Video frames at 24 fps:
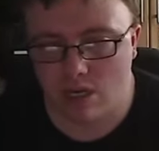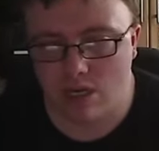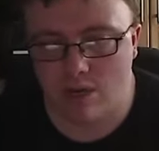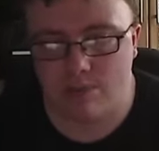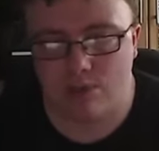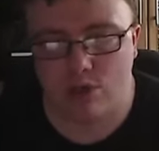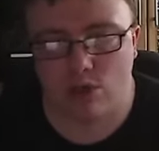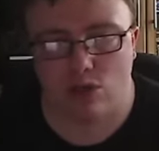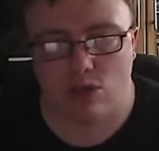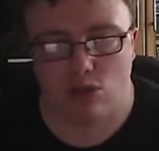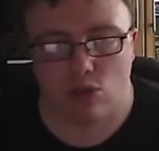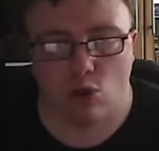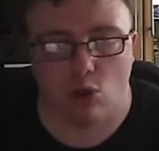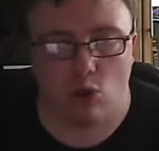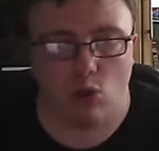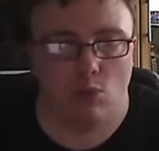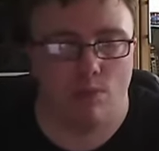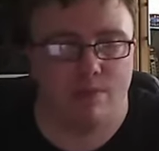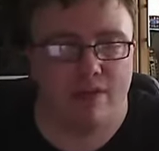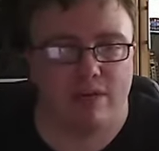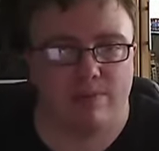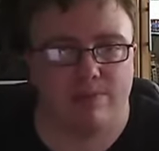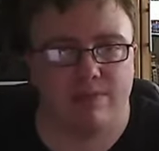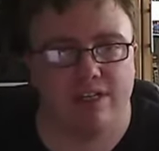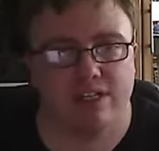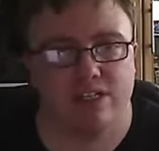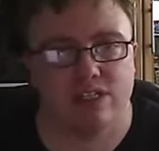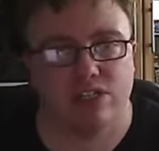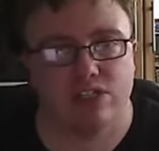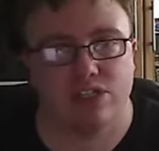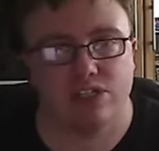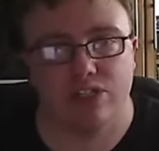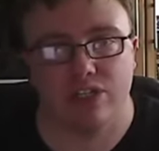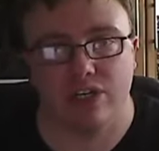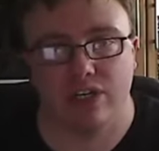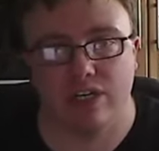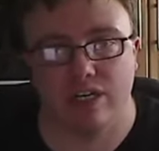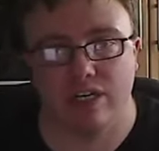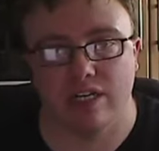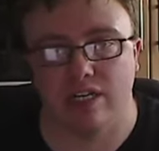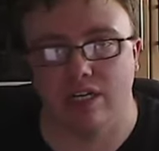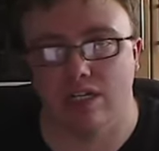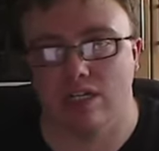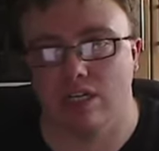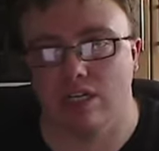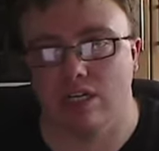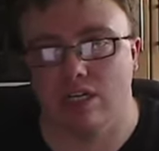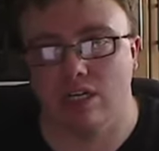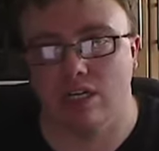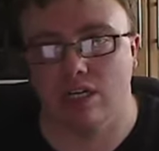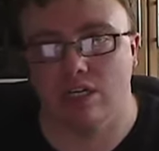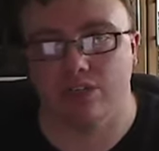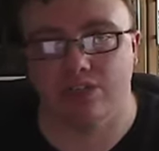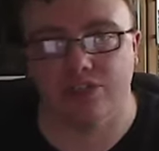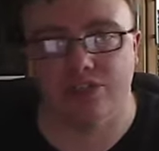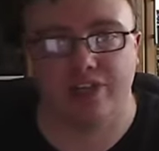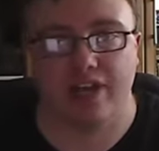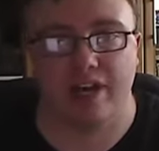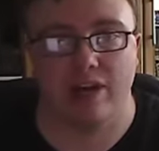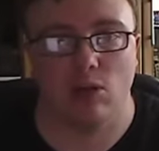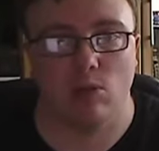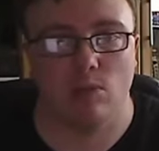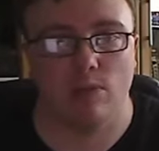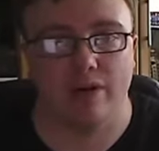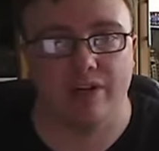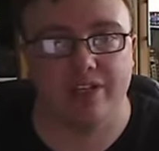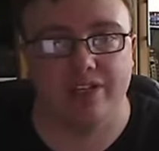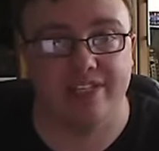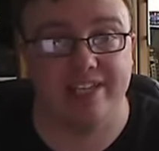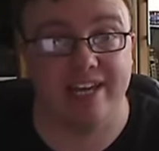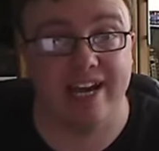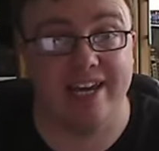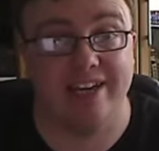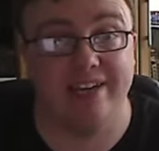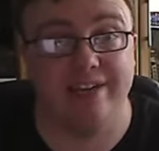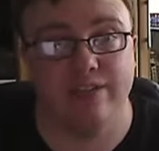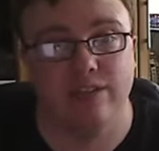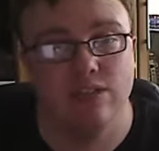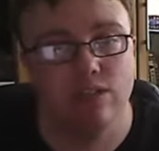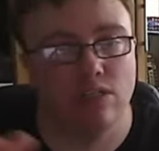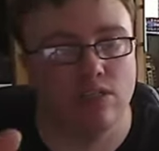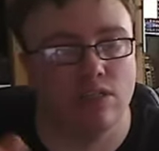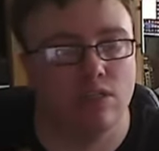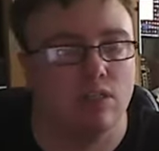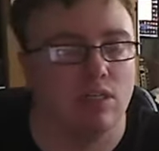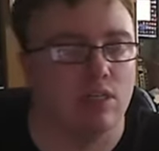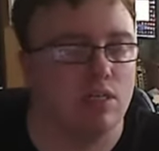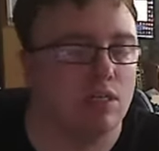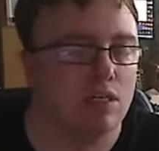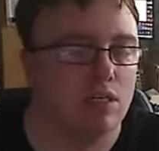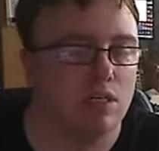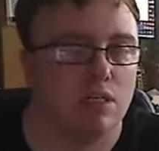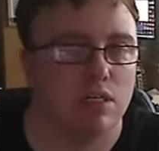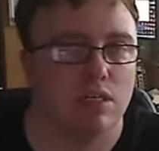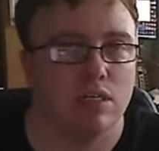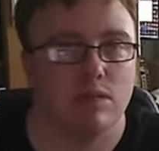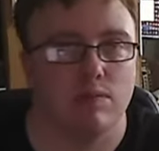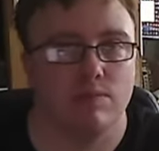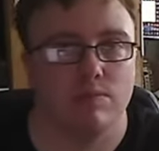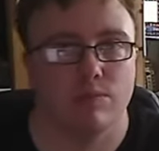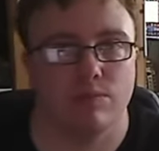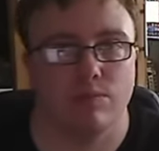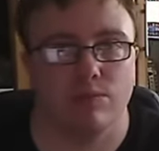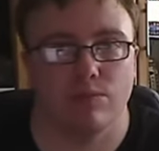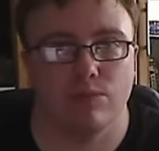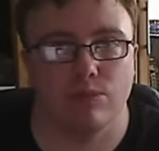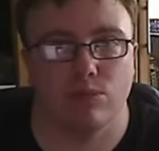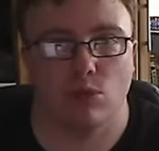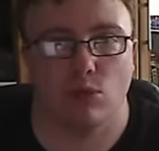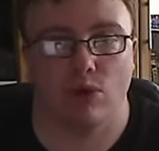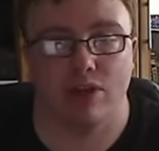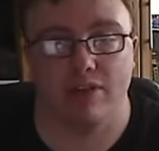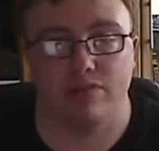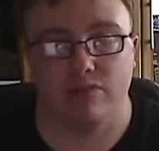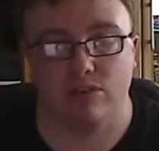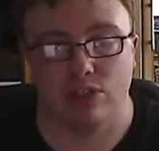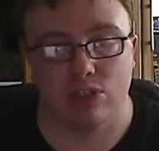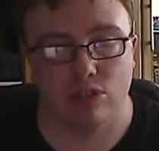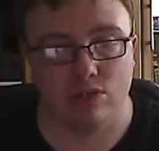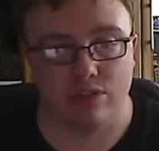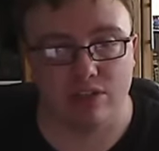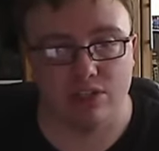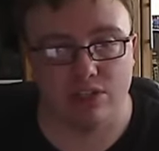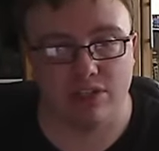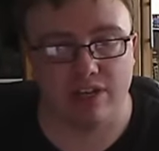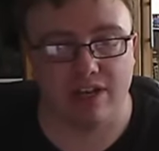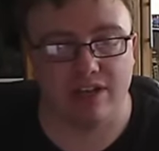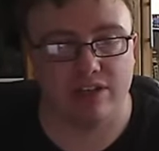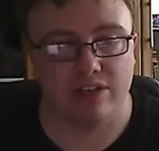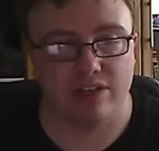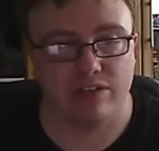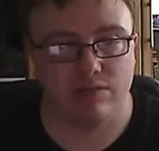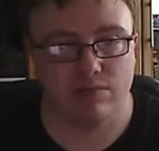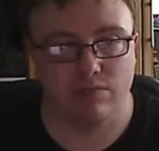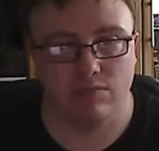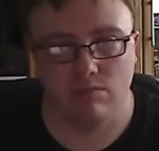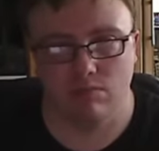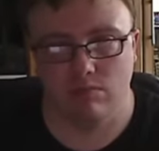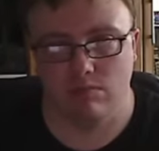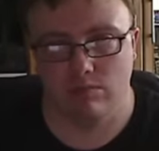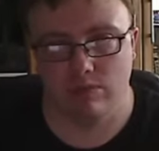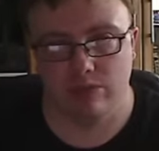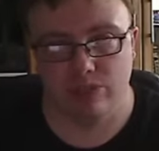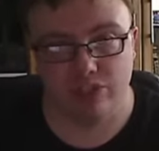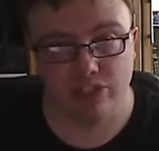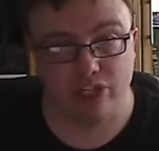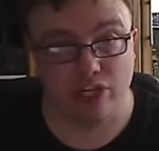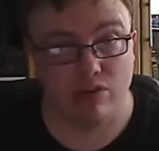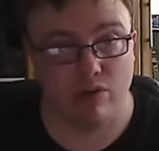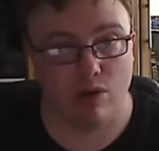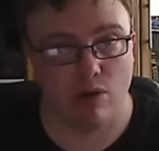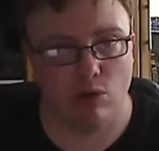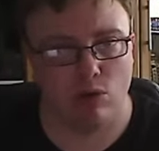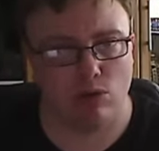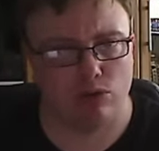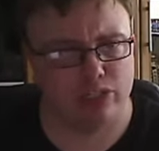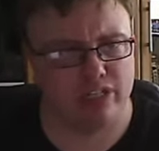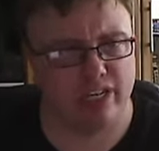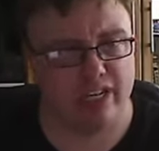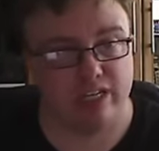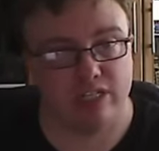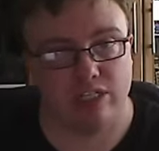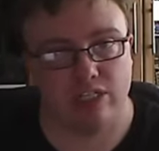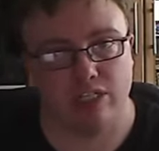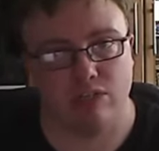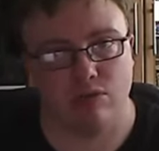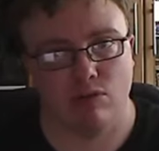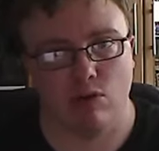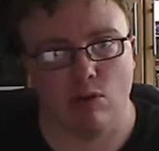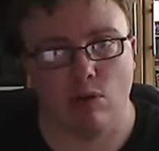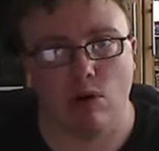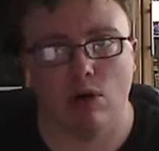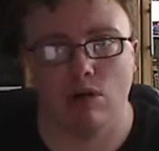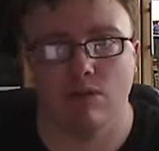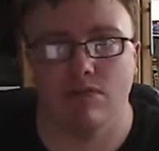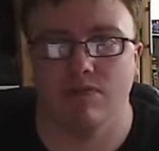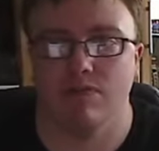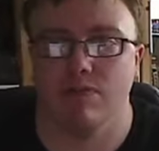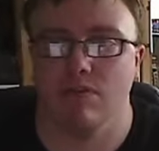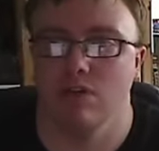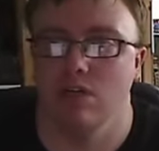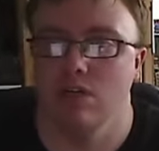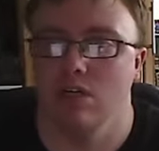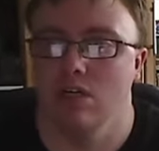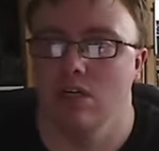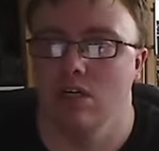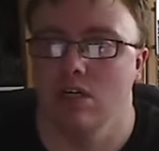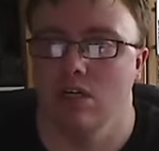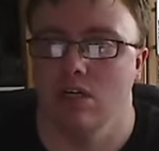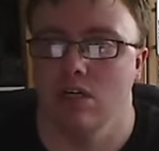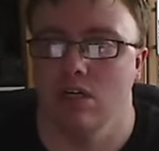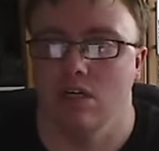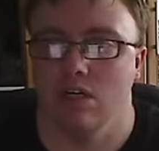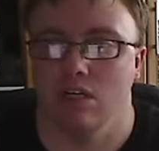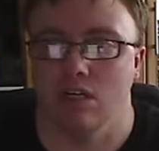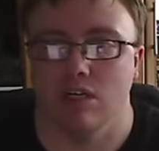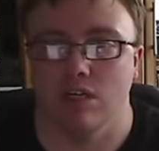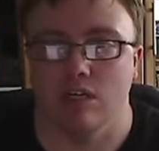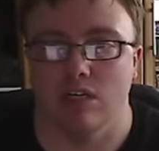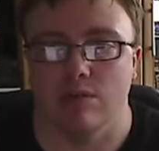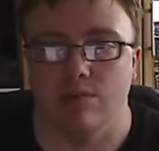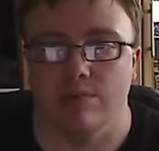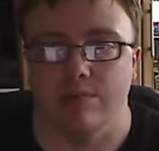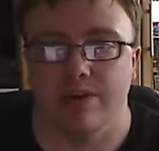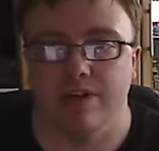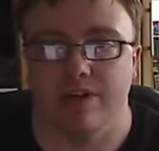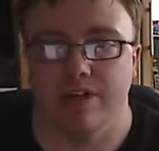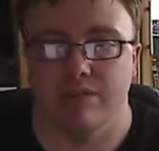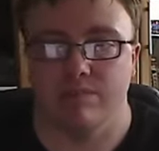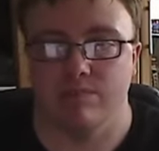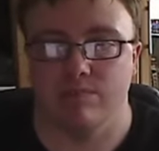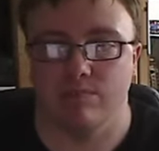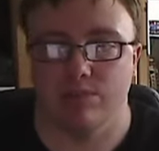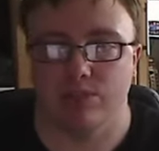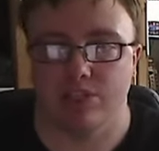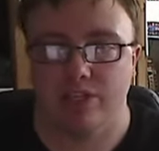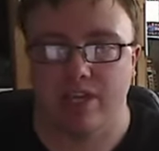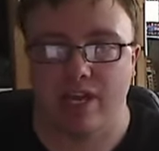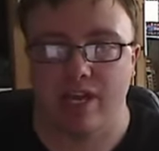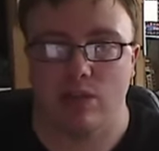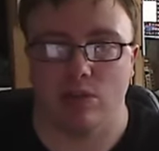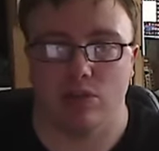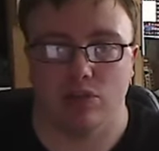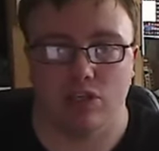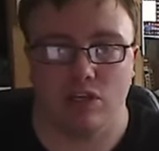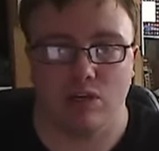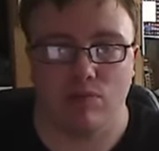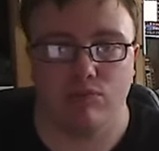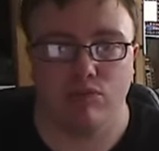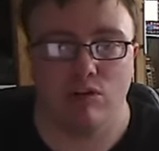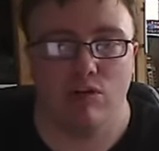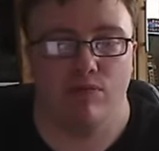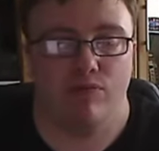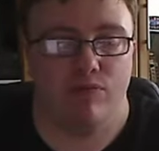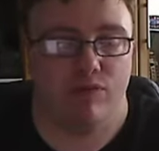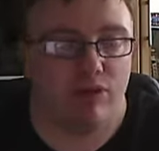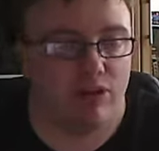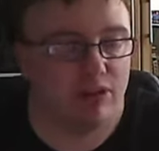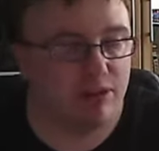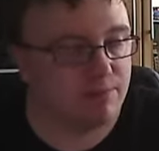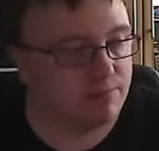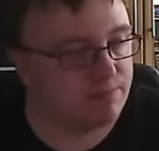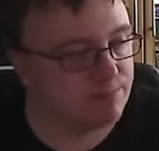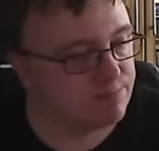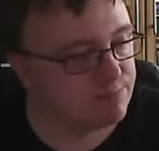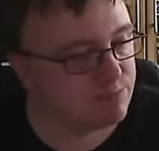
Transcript: because all Megmaster's Daleks are scaled by 10, so all you have to do is add a 0 or take a 0 off, and it scales it appropriately.